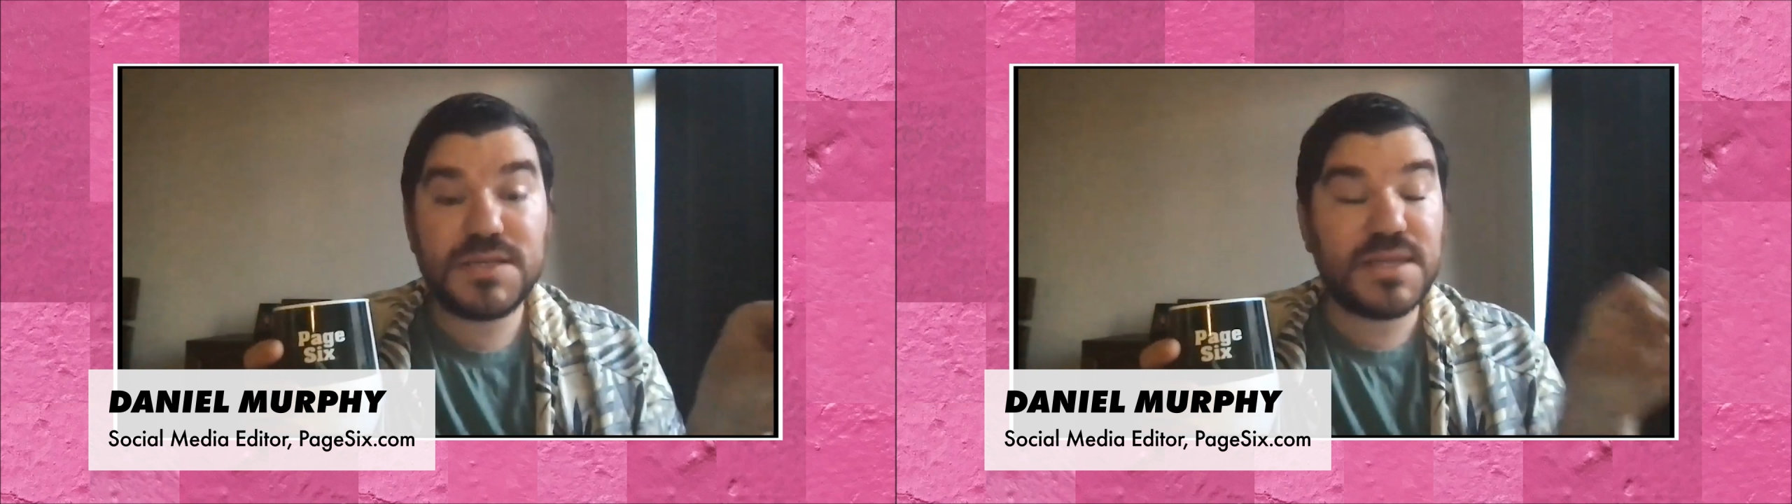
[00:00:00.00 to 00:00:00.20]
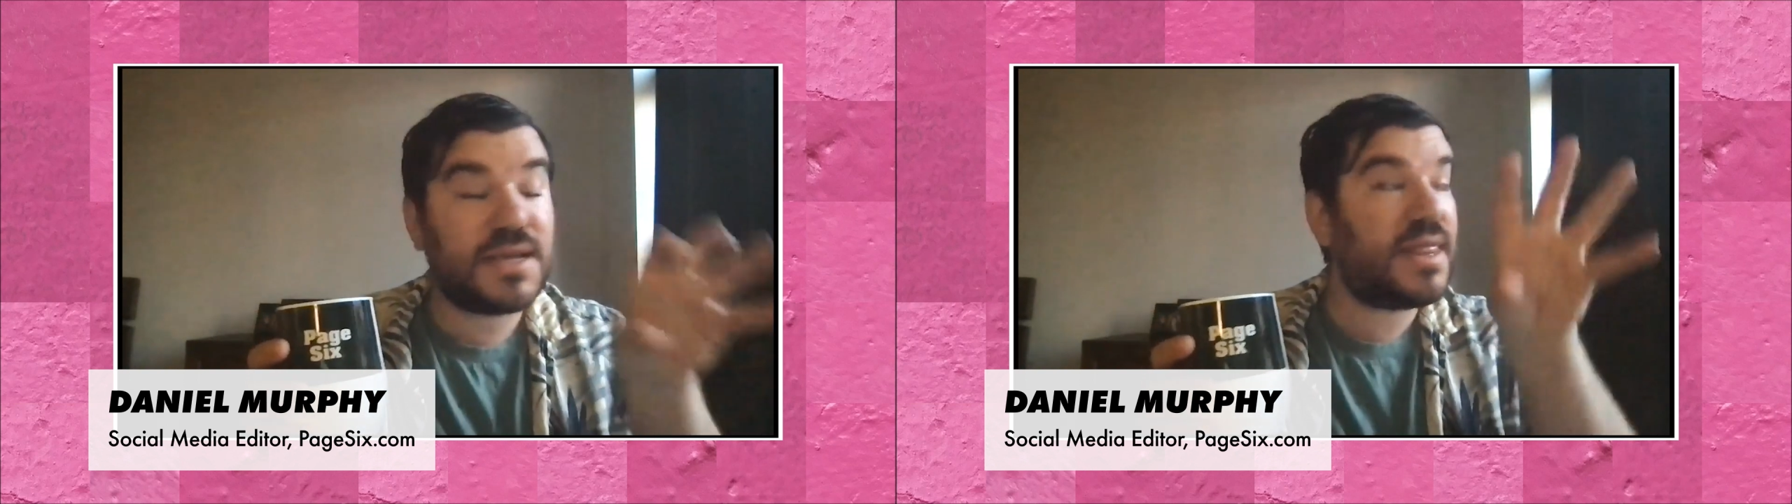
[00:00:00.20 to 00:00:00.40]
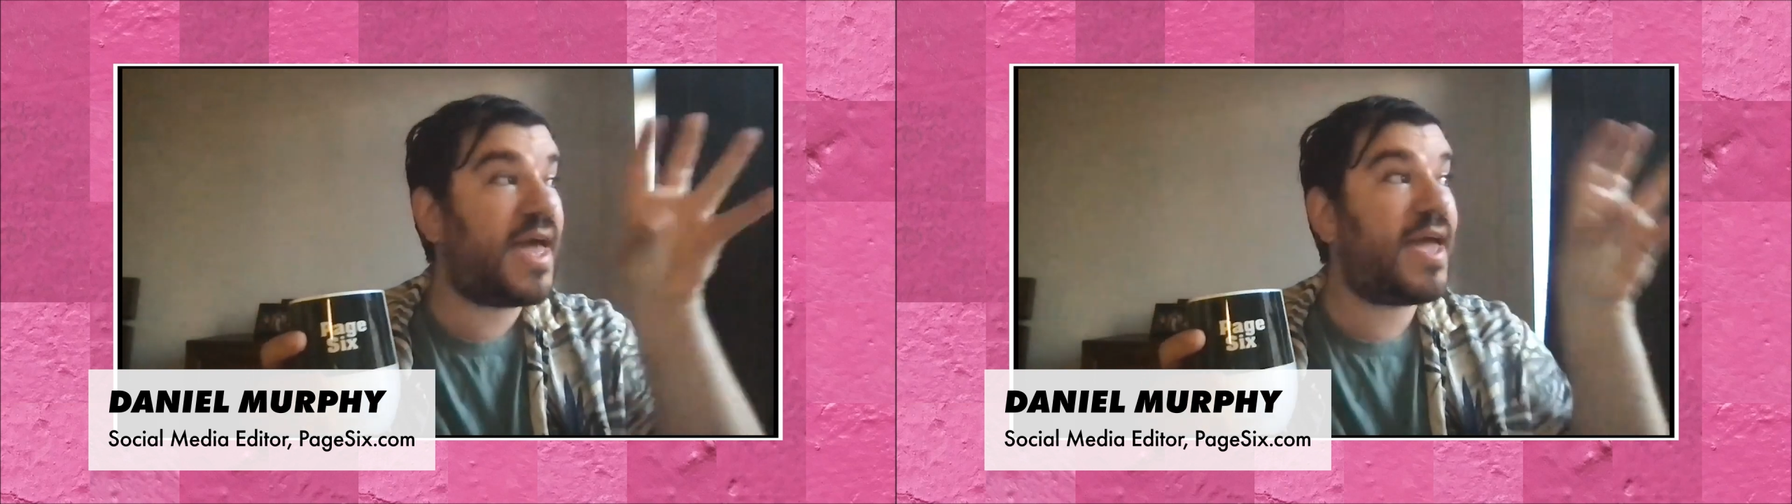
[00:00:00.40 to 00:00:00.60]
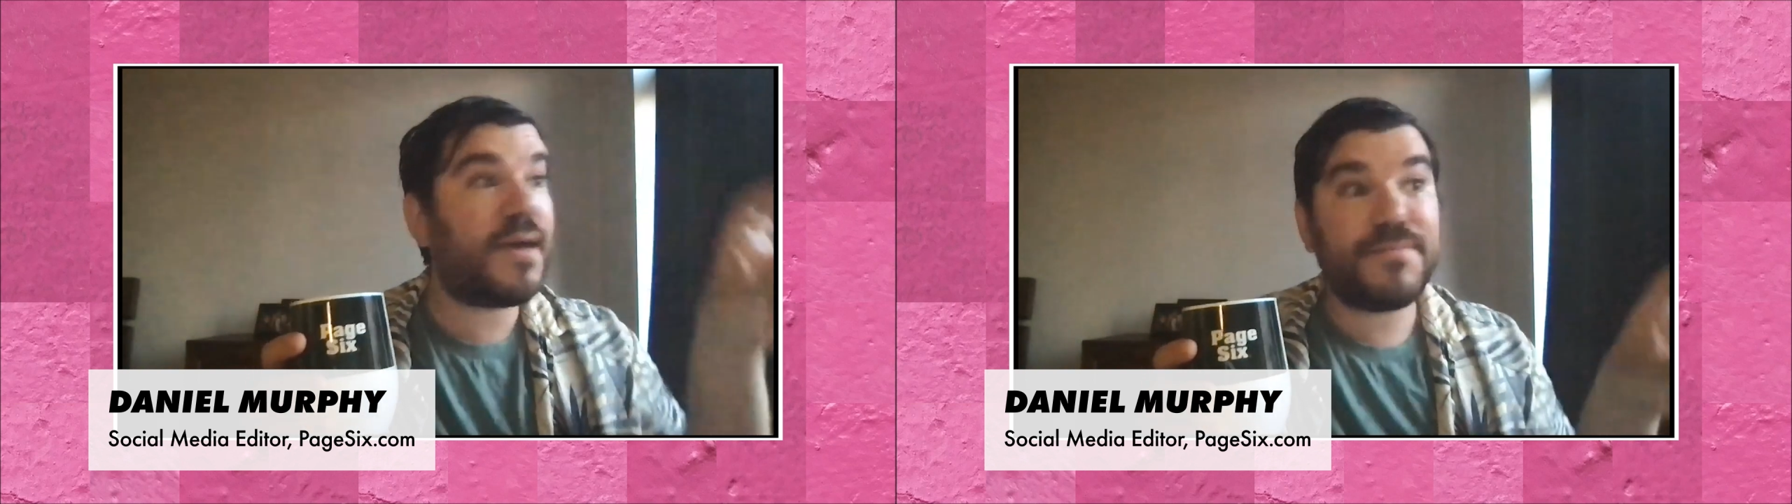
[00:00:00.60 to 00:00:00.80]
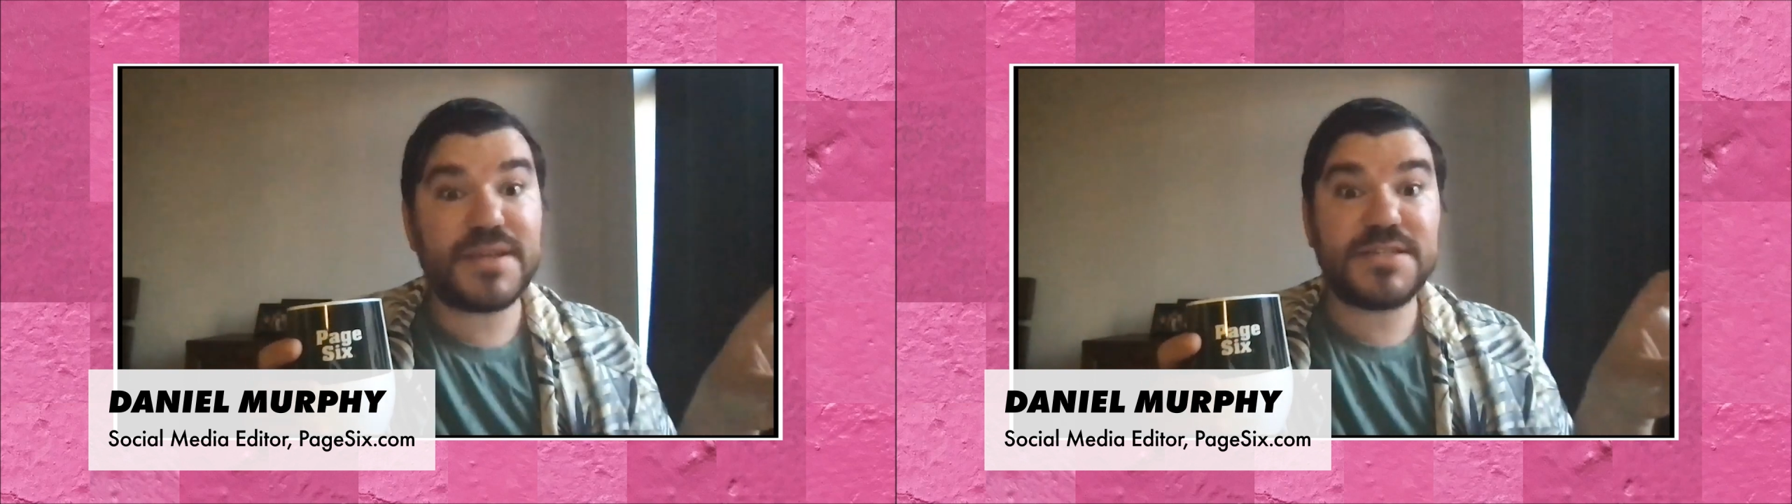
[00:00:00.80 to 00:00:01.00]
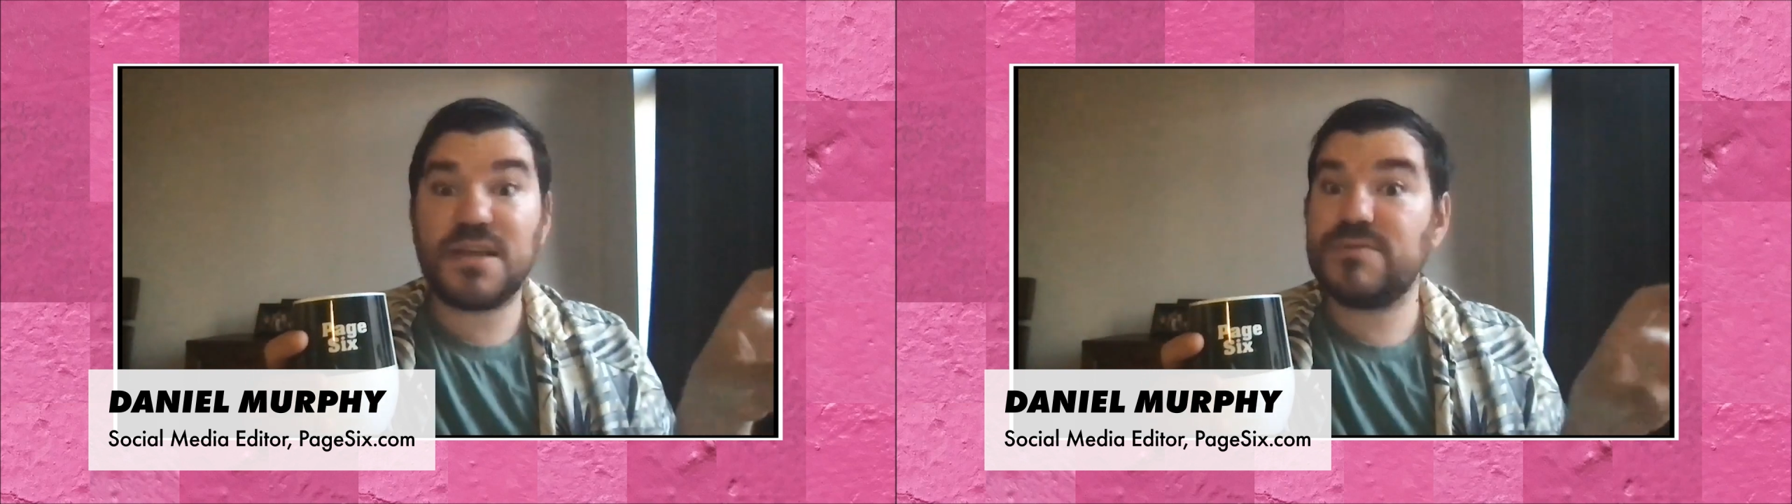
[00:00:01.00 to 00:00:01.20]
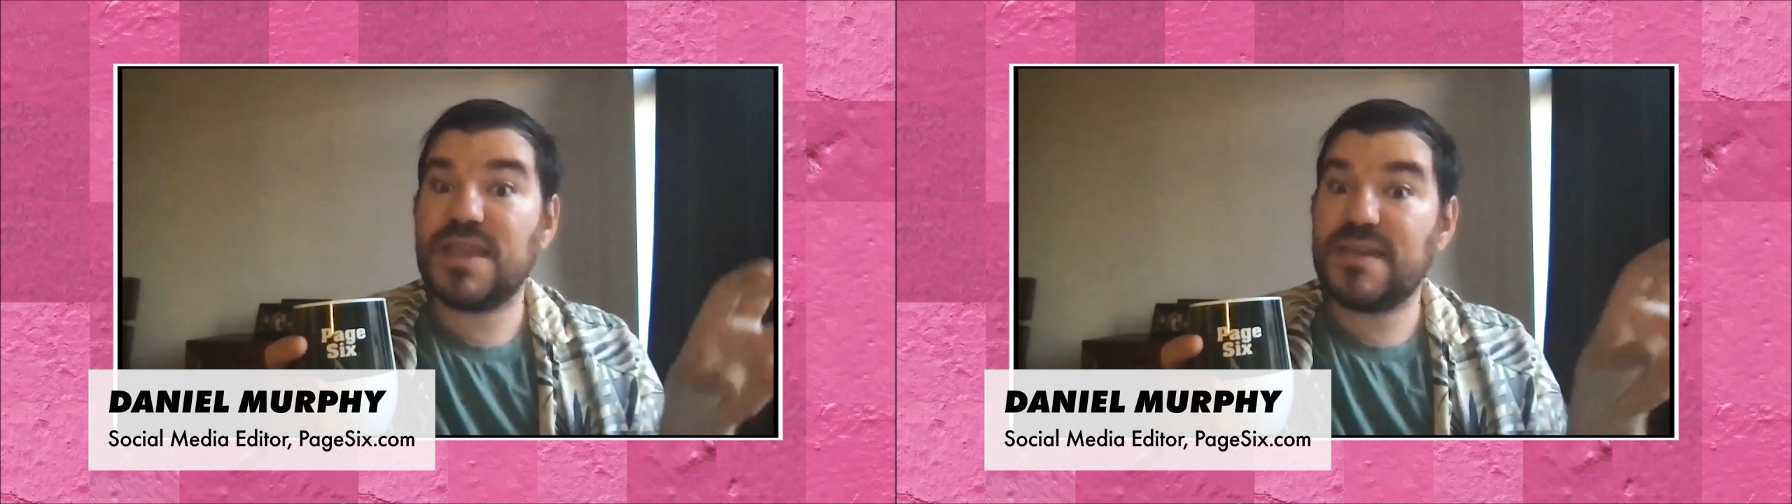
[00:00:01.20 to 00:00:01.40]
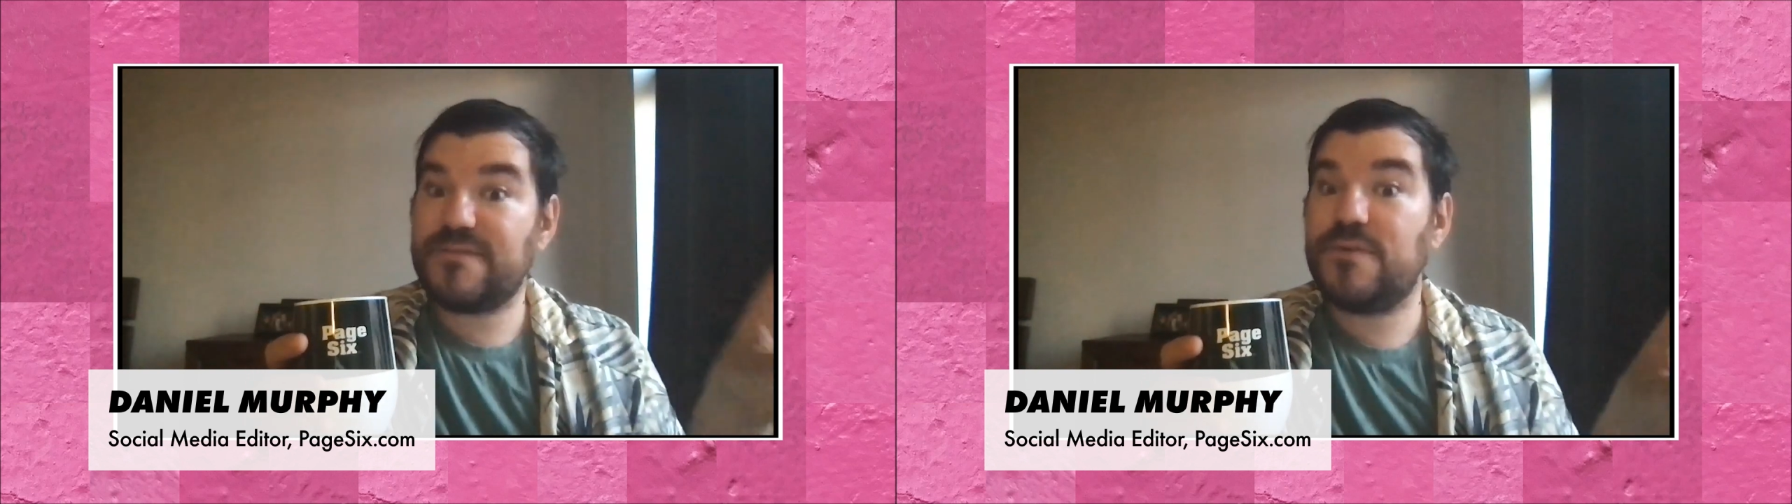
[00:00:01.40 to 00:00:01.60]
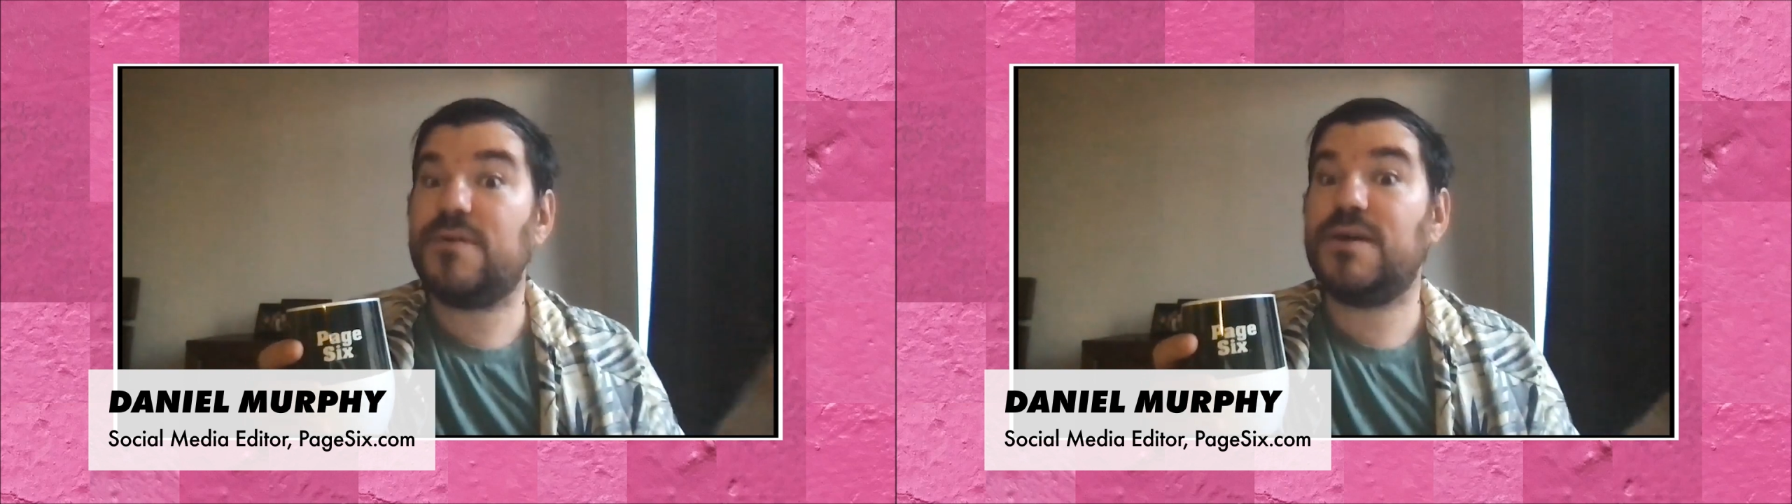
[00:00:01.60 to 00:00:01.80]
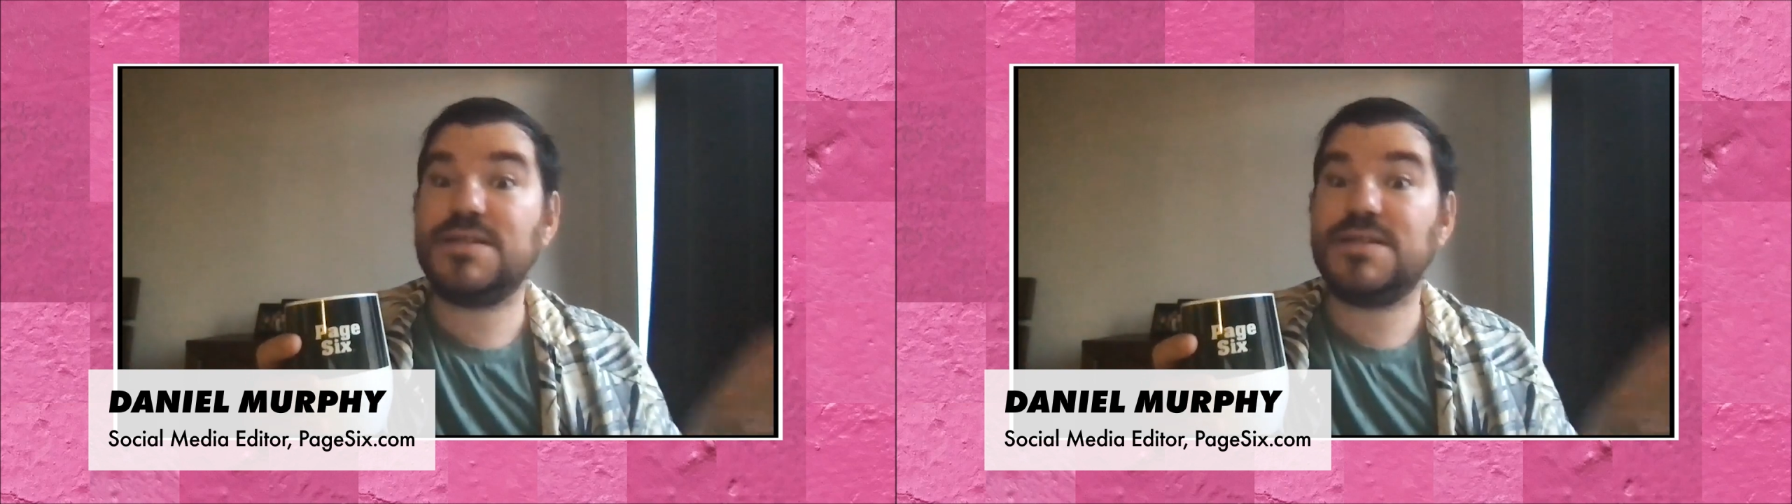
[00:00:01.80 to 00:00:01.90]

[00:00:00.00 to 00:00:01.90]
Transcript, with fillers: the glam that she's always late for,